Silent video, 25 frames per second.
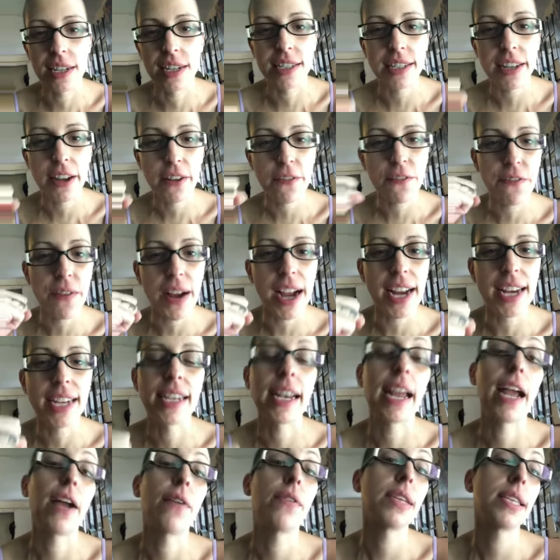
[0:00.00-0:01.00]
It's like fighting.
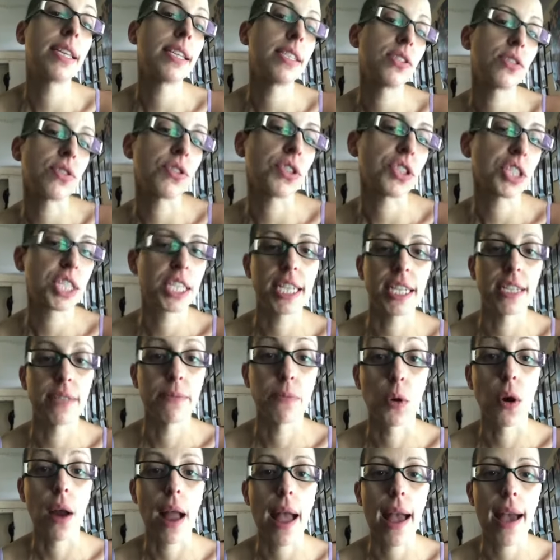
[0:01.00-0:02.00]
Everything starts getting
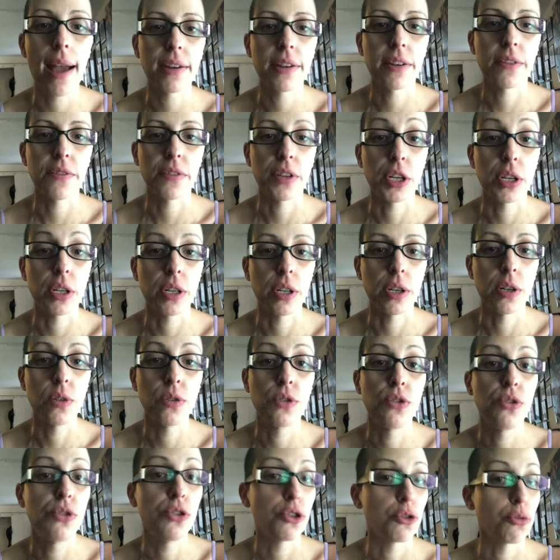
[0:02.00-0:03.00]
more active,
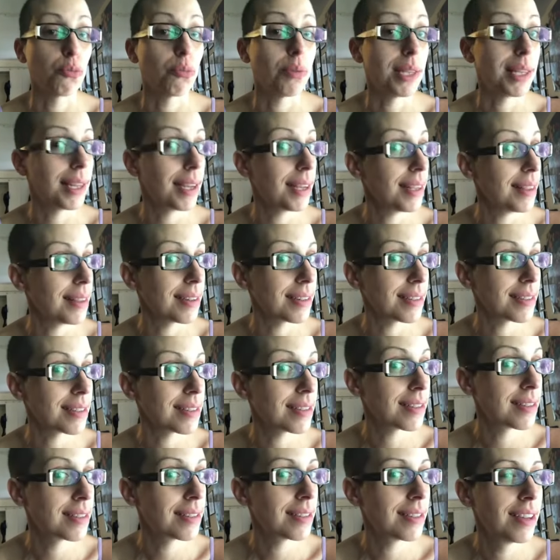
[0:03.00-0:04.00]
including your
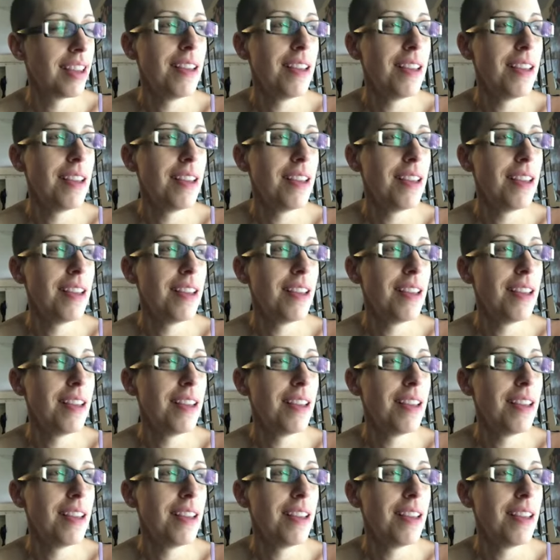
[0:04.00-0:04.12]
platelets.